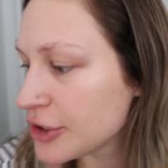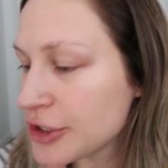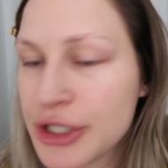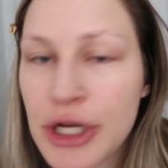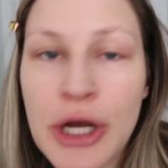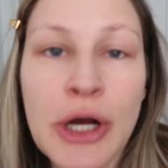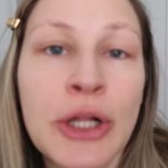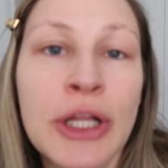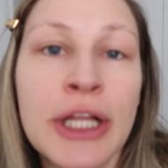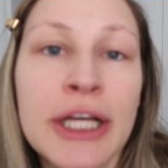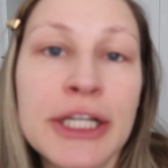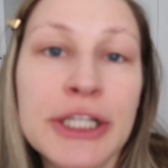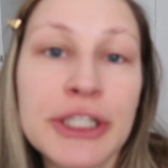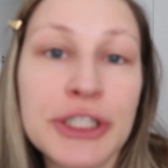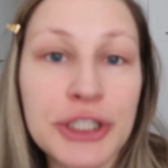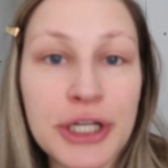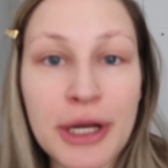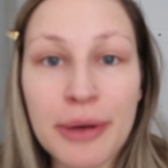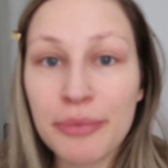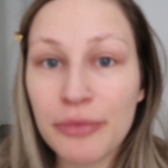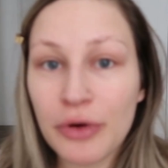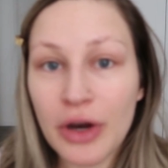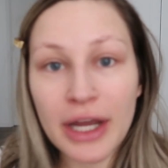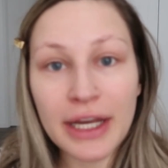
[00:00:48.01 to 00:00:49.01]
So let us
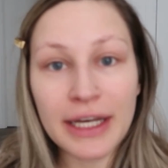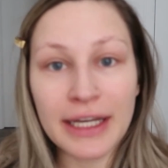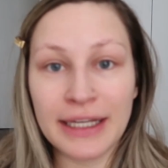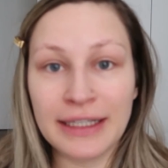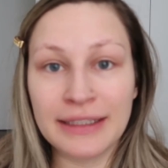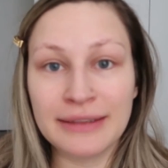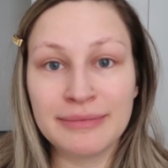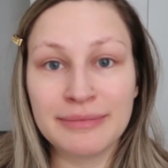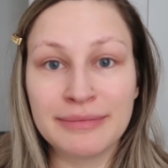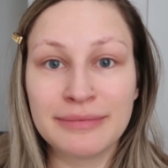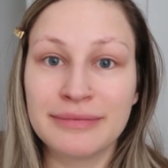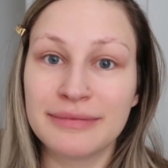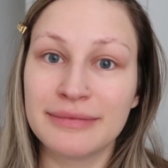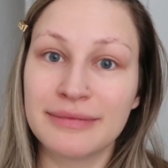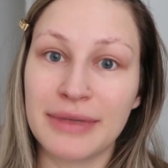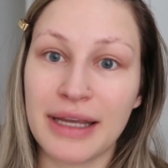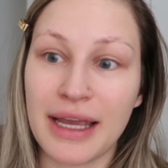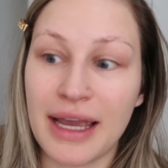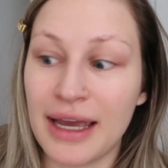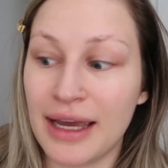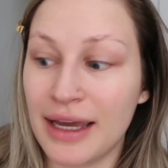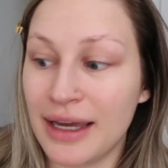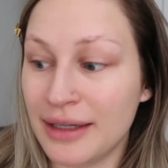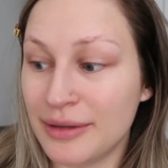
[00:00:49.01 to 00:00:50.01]
jump right in
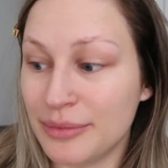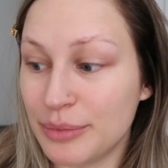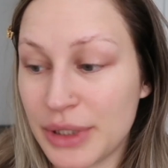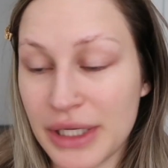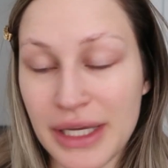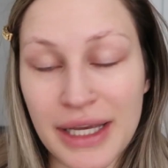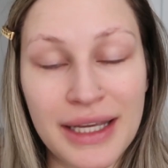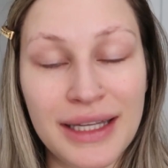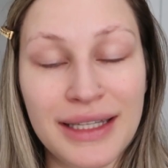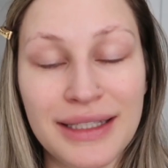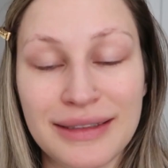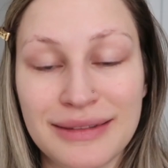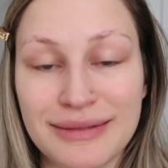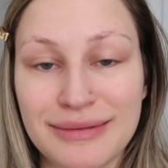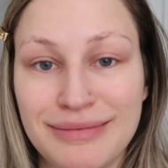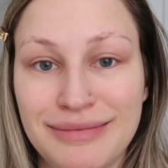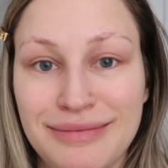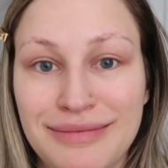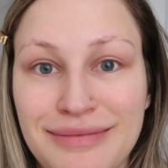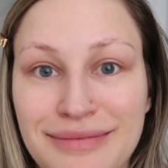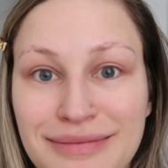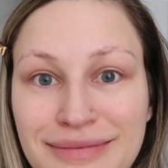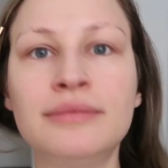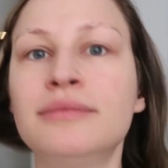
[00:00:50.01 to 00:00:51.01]
and begin.
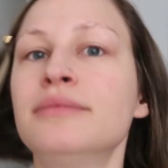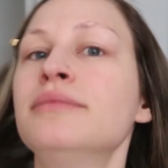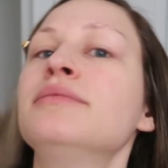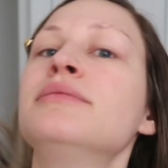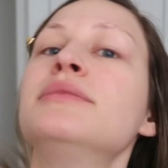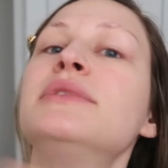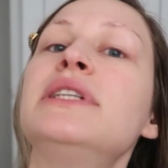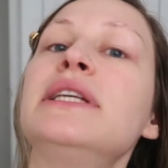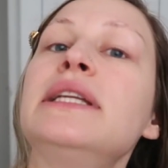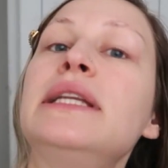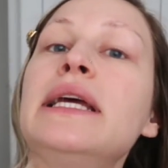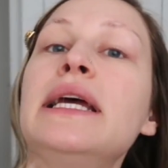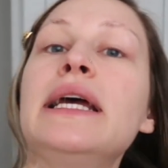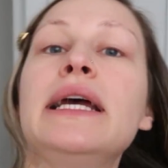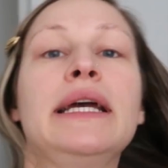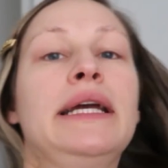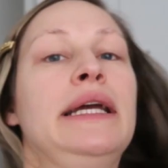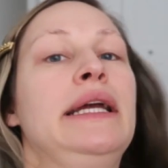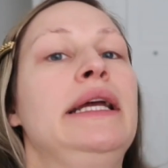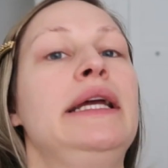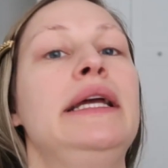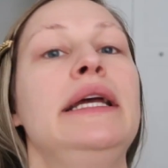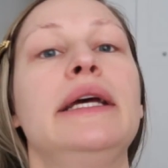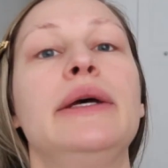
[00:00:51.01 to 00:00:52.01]

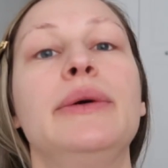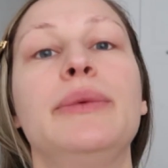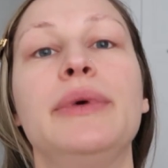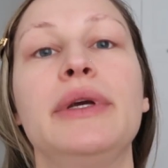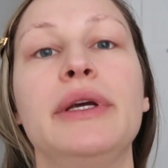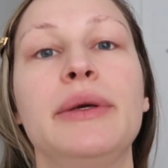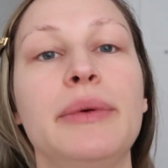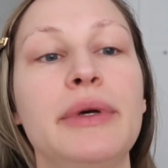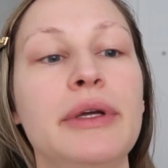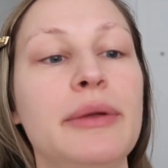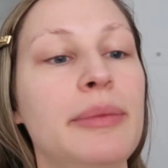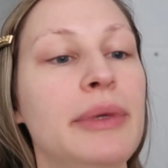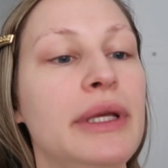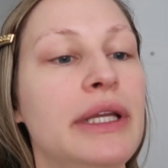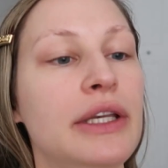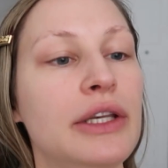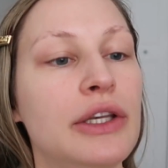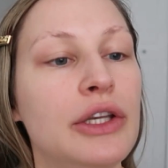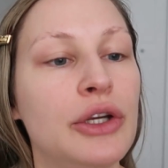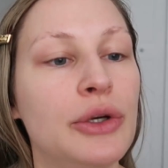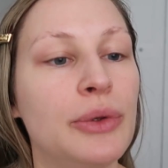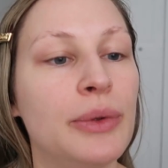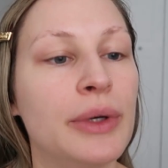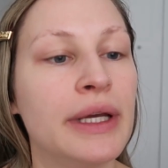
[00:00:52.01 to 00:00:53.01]
Today we will be
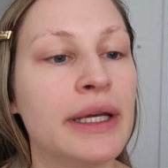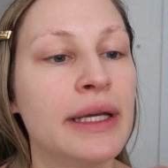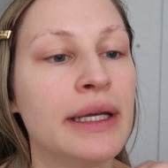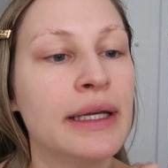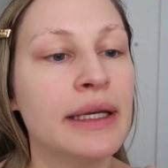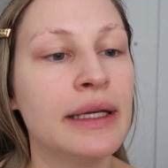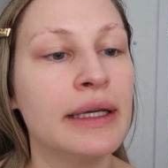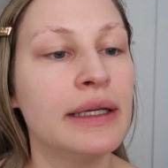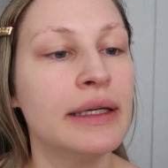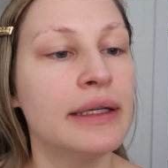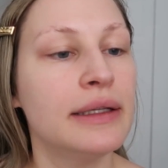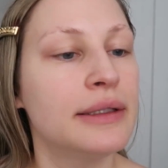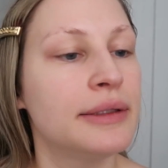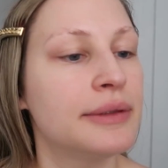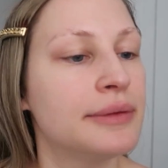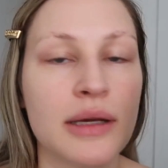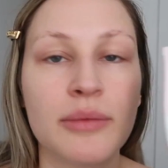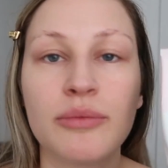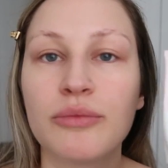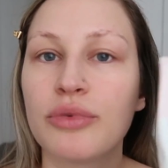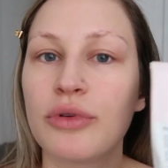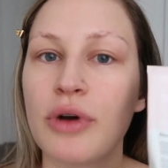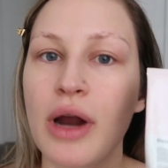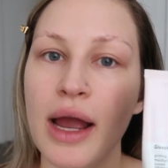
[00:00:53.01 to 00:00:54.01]
doing
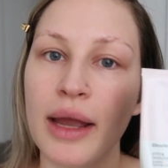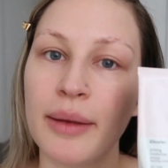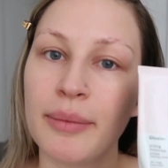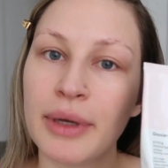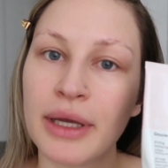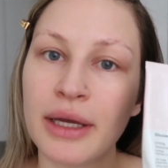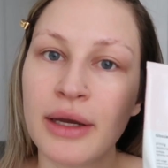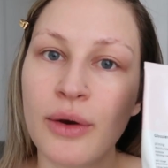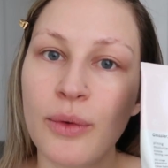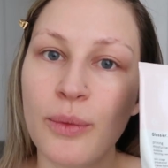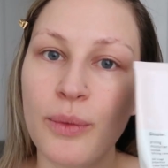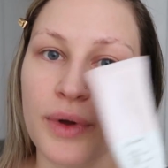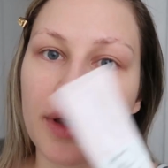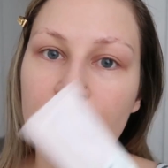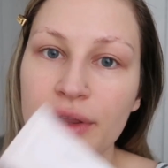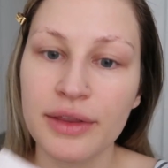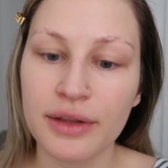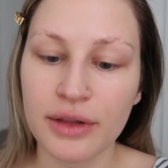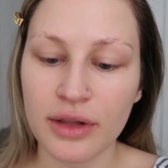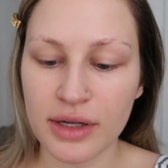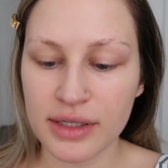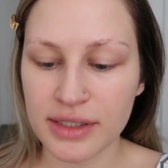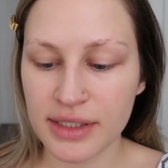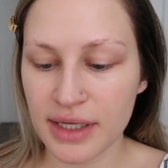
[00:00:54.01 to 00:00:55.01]
some priming with
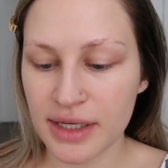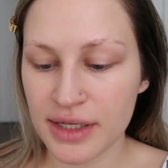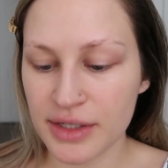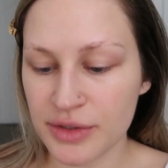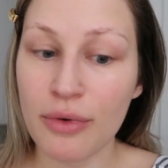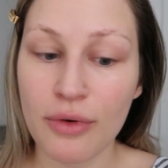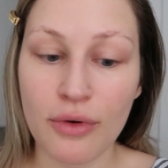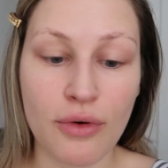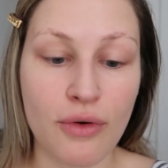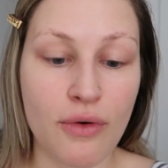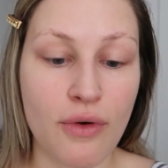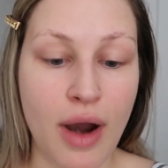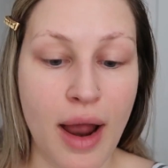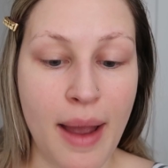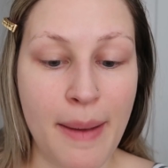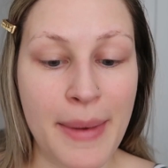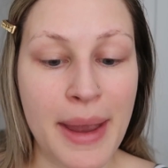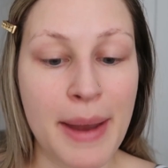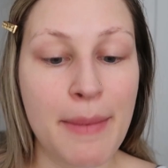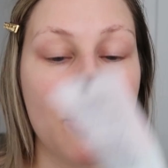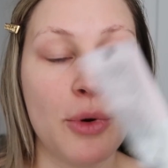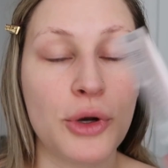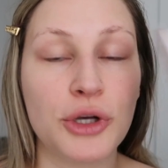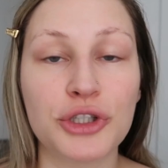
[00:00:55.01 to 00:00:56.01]
Glossier
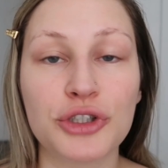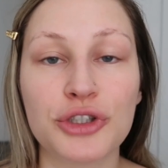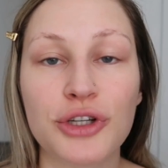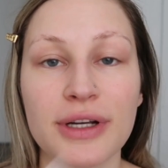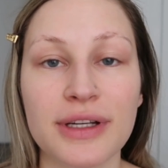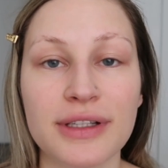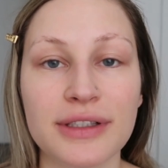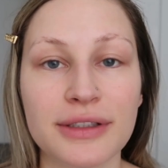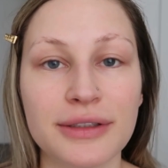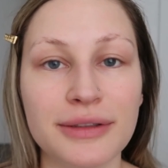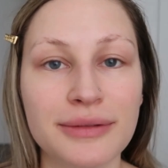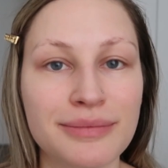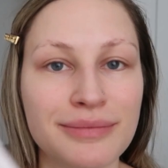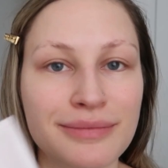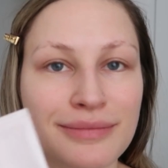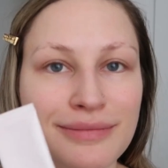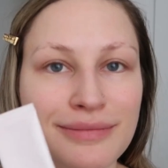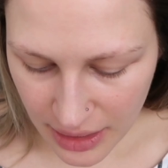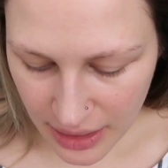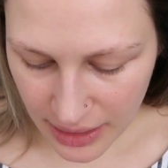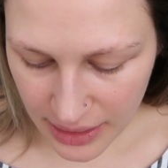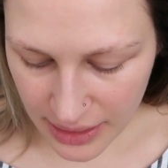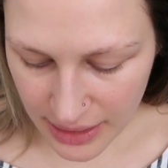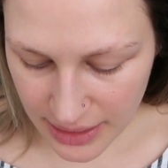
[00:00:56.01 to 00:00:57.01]
Priming Moisturizer.
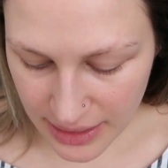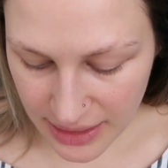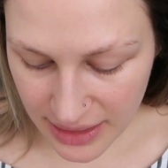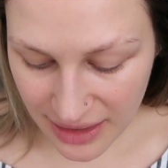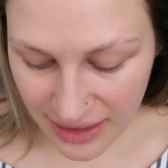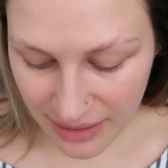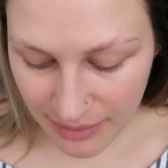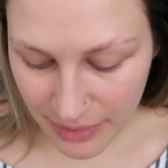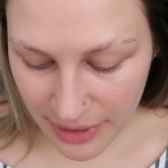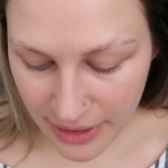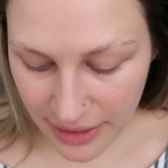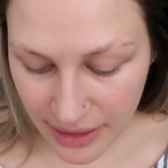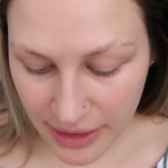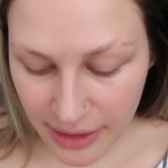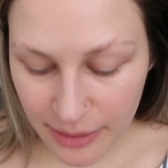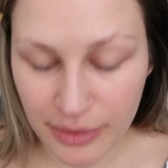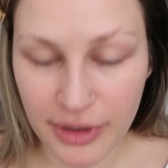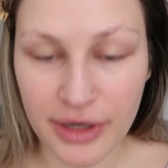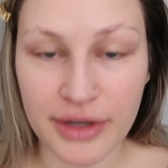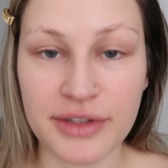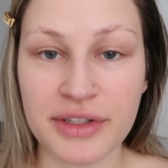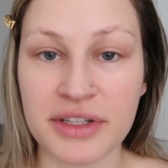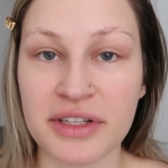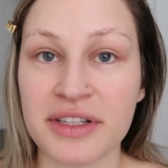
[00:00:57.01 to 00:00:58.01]
I need to get my
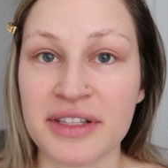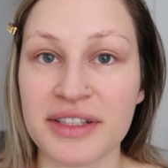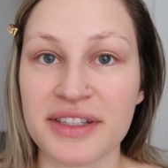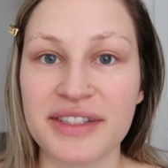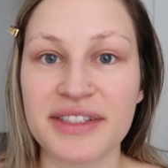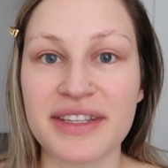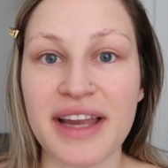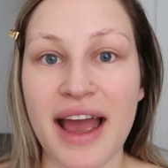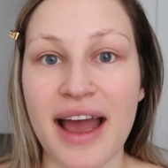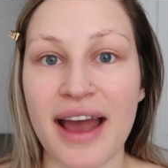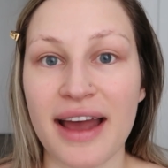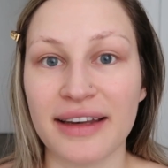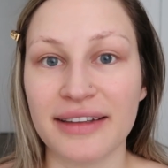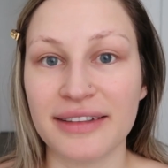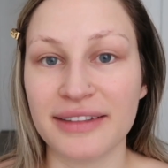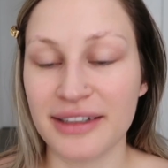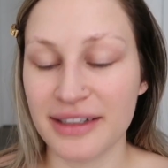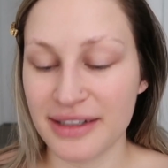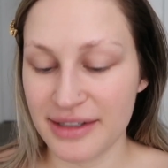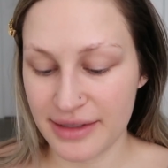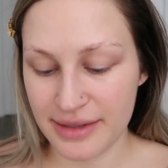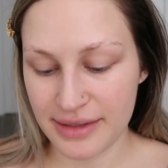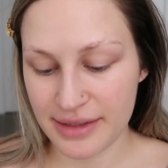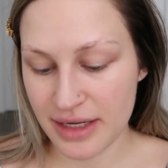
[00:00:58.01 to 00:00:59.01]
eyebrows on stat
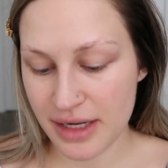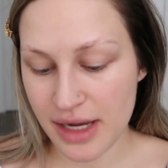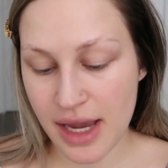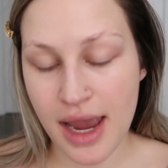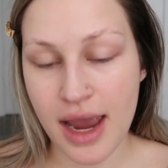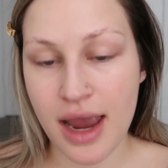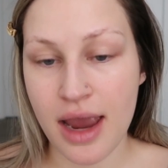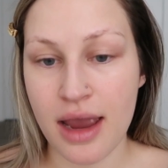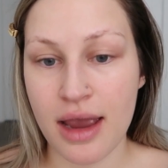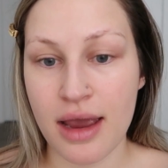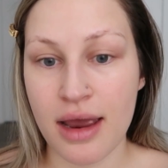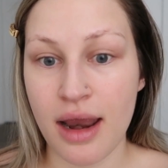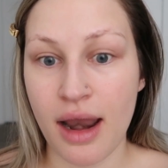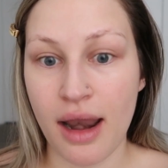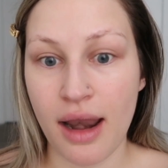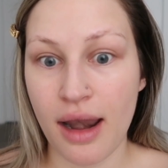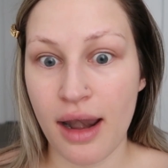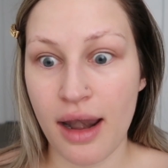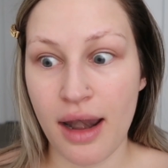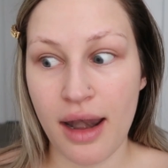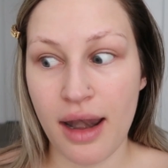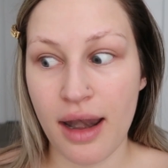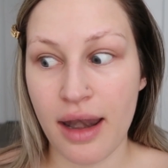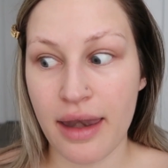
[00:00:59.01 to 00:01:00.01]
because I can't